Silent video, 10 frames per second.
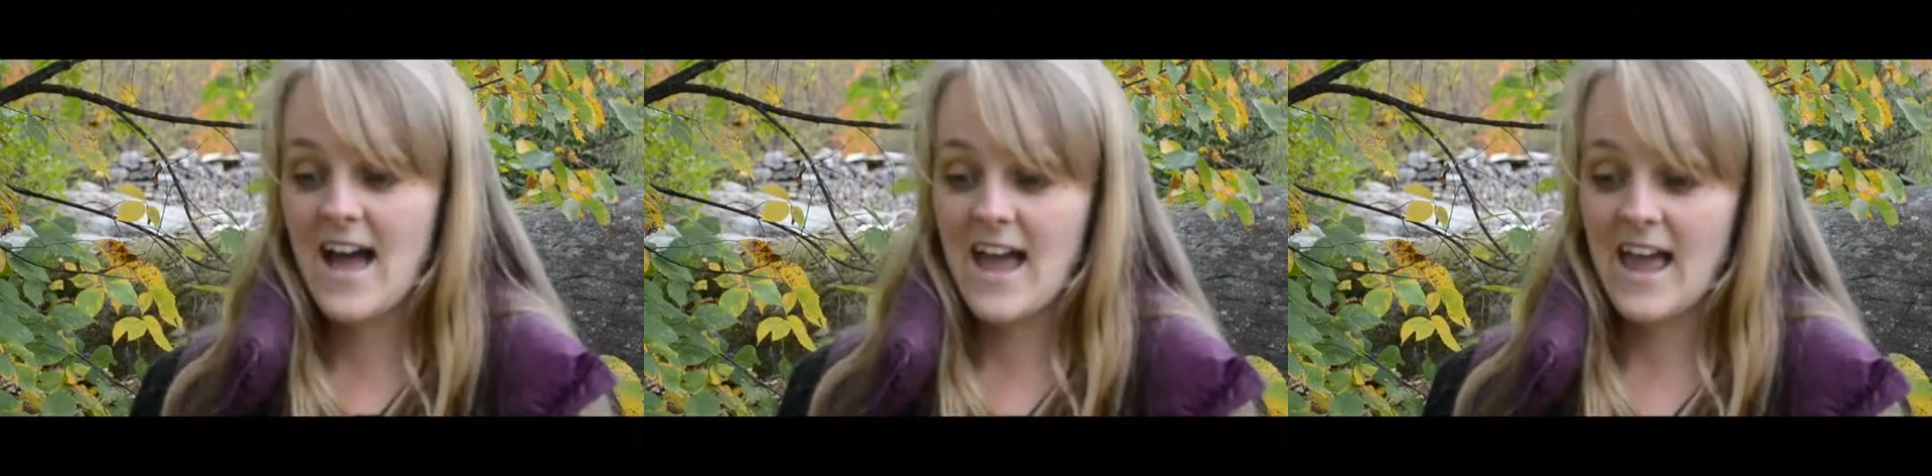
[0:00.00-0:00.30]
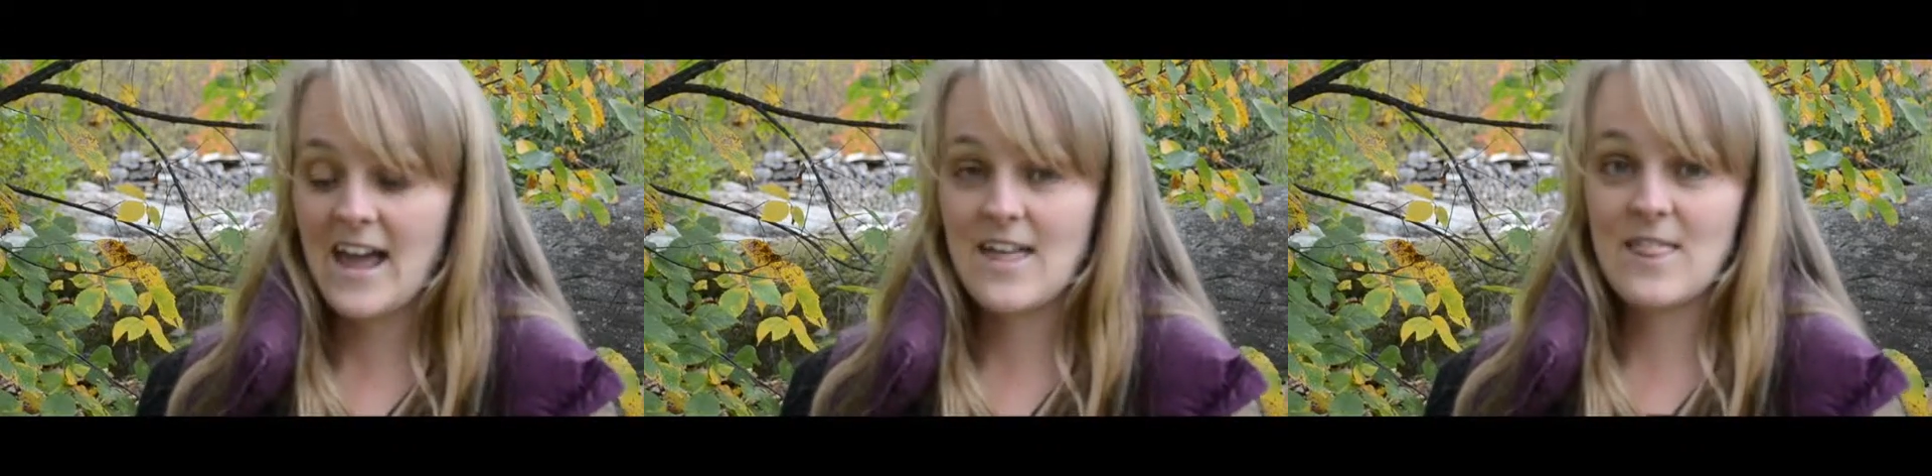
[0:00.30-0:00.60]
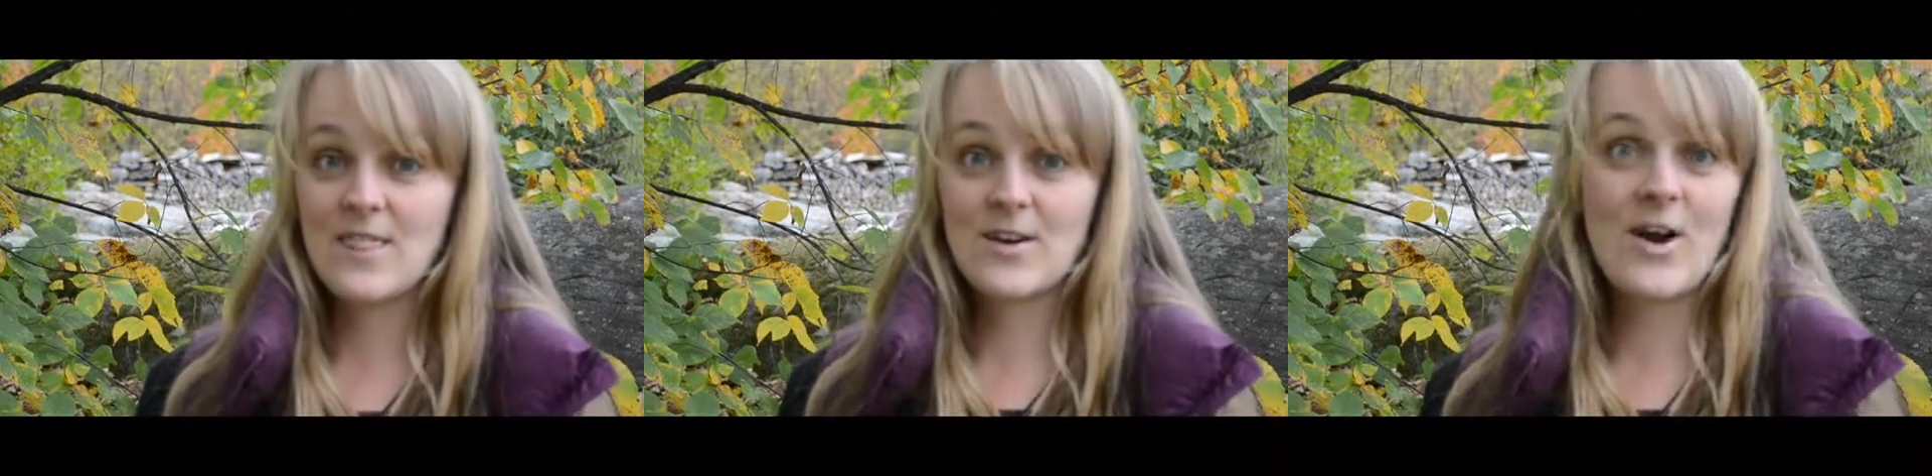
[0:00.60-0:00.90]

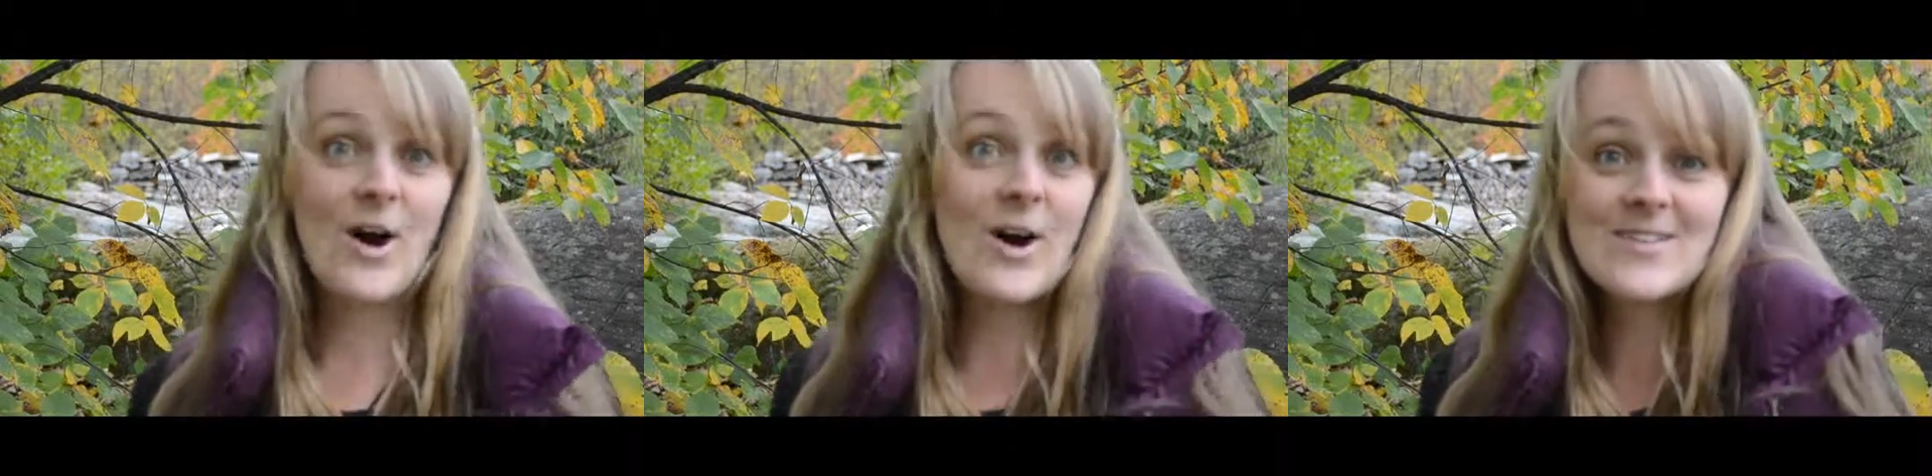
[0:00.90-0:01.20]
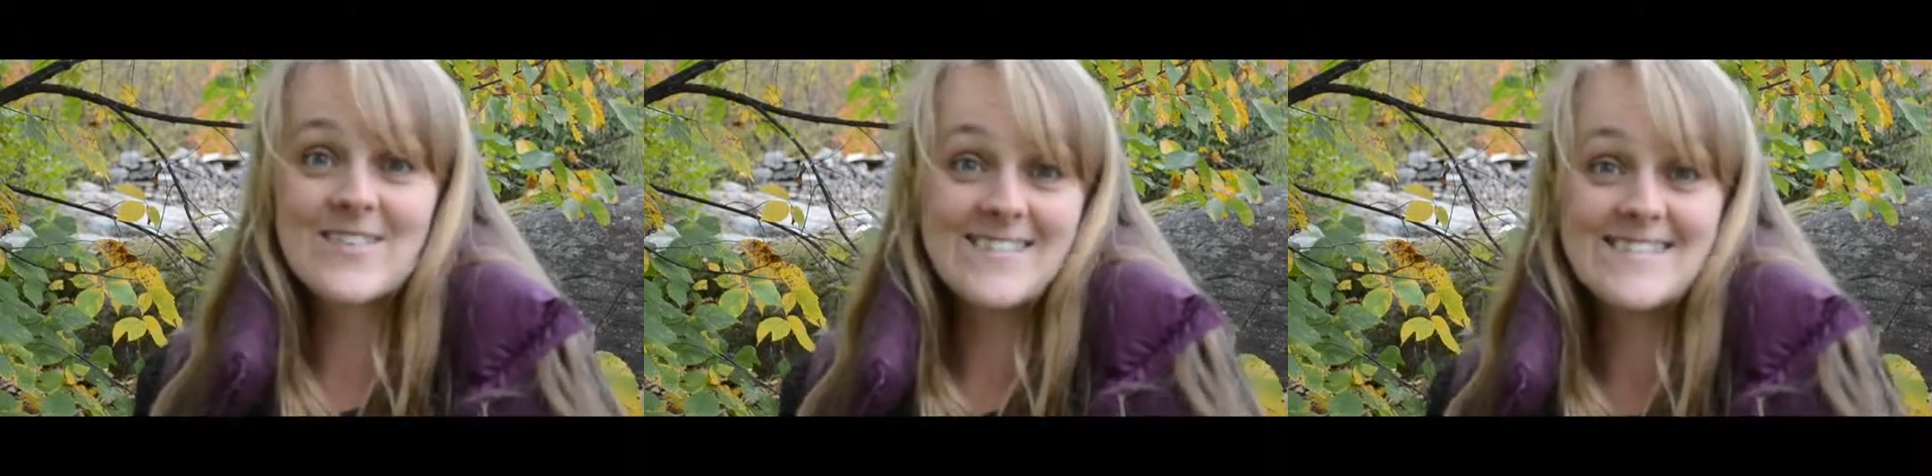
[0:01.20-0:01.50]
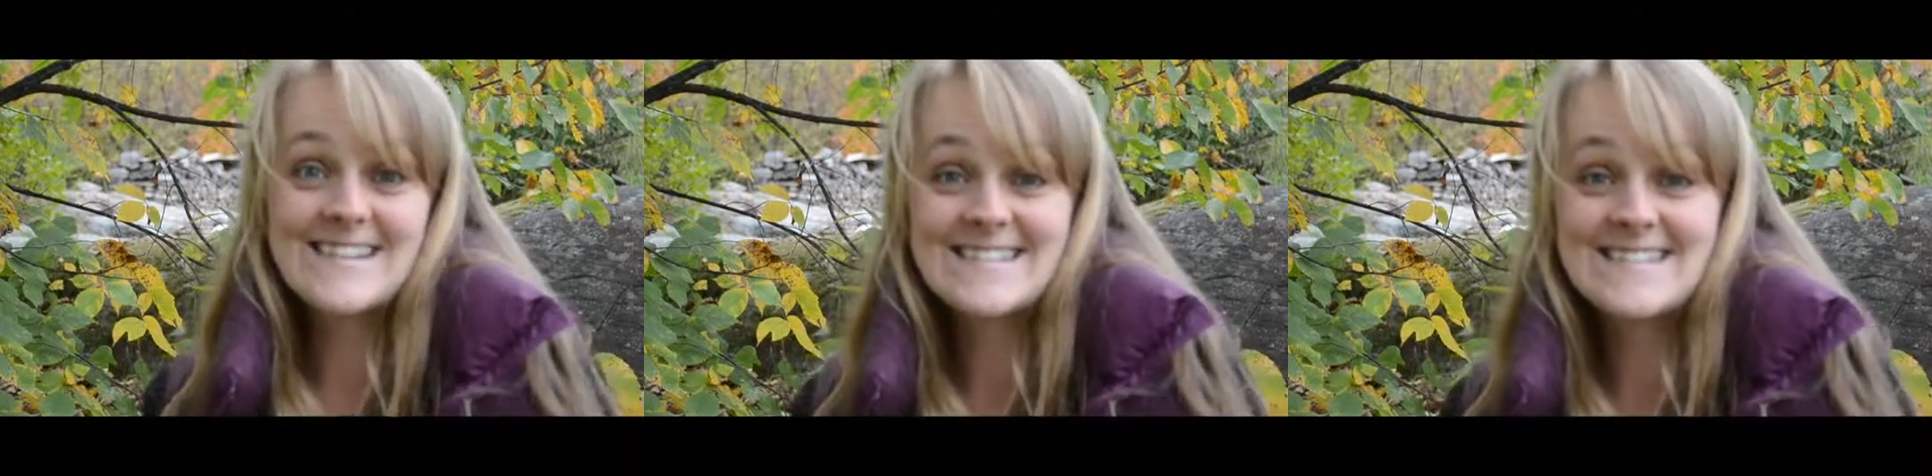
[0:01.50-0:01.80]
and they're all around
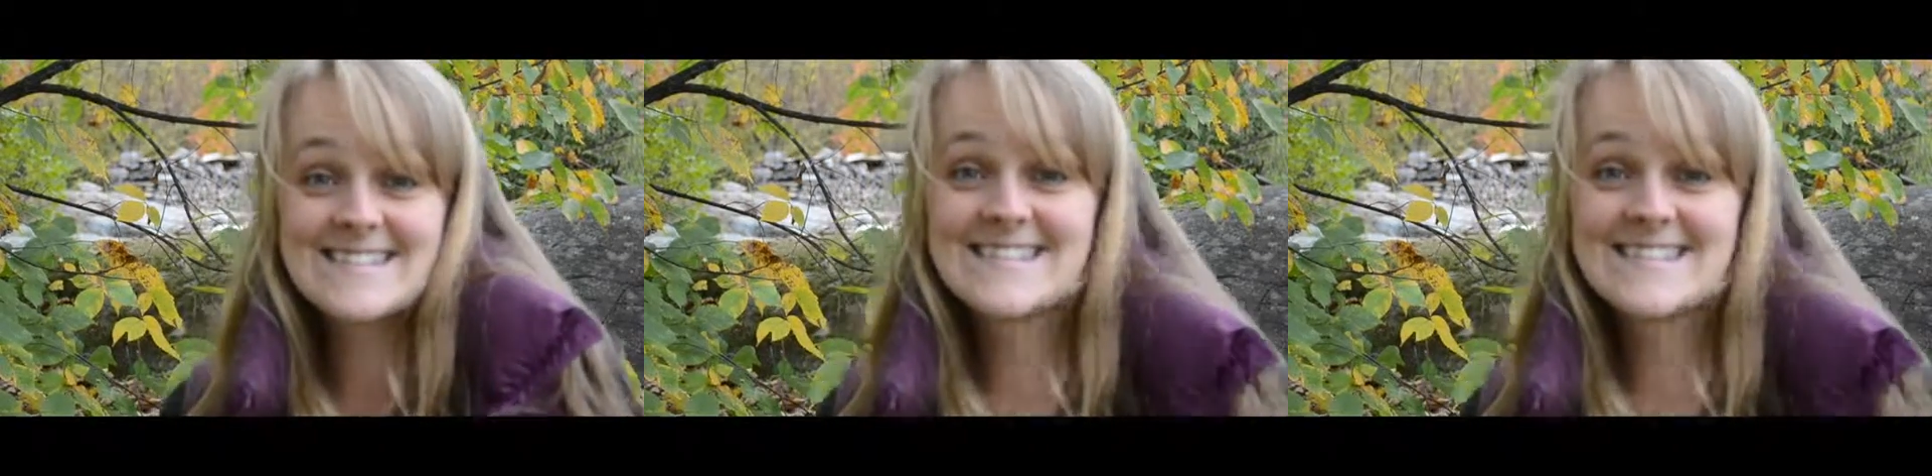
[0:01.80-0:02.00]
us.